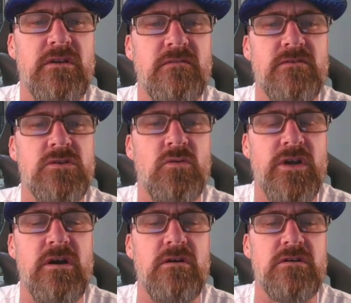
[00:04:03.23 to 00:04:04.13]
at
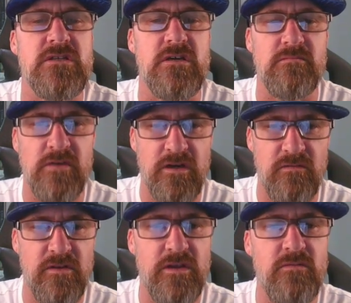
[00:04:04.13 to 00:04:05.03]
$20 and up. I don't
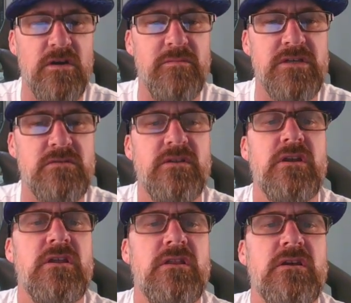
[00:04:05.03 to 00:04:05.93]
really want to mess with
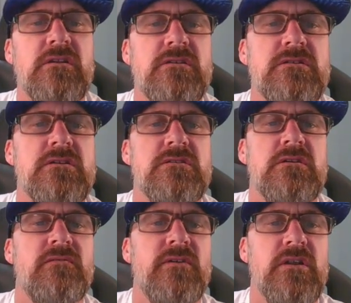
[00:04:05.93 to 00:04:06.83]
anything that's going to
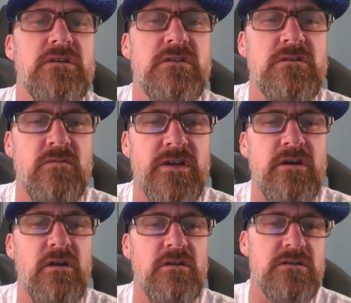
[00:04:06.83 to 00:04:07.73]
sell for less than
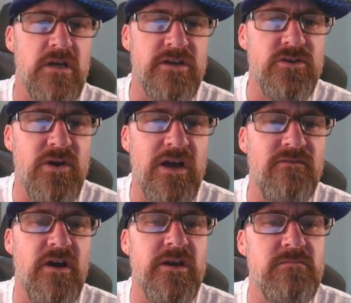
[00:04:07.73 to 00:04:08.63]
$20. I do have
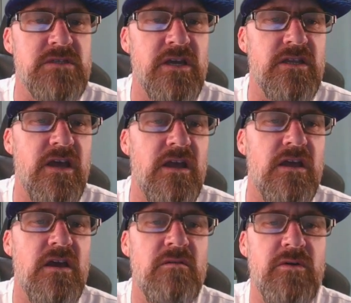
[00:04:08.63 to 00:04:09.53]
items like that,
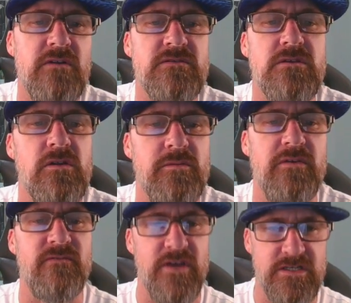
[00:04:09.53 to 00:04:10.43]
but I've slowly
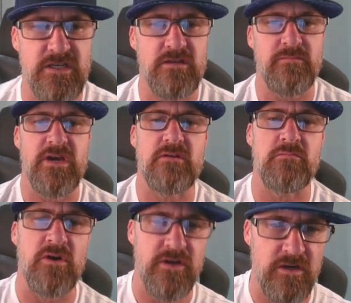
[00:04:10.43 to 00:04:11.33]
been phasing them out,
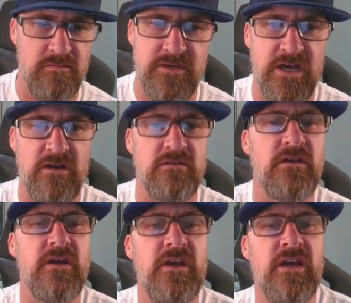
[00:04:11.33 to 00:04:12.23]
marking them down,
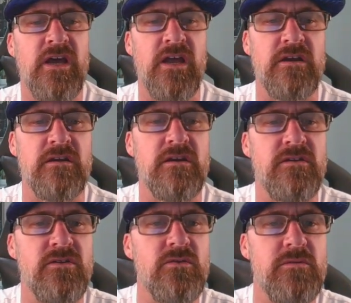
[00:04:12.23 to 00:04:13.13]
and
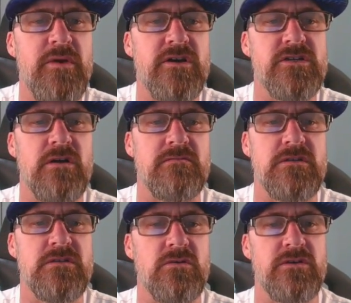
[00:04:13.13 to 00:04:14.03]
doing a better job of
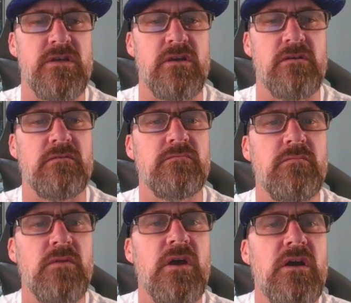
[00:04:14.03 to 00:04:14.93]
just sourcing
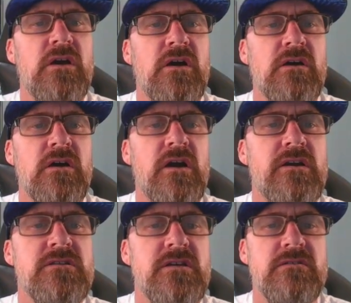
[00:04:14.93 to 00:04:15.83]
higher
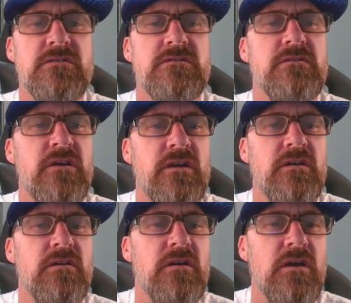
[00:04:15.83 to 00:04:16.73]
sales and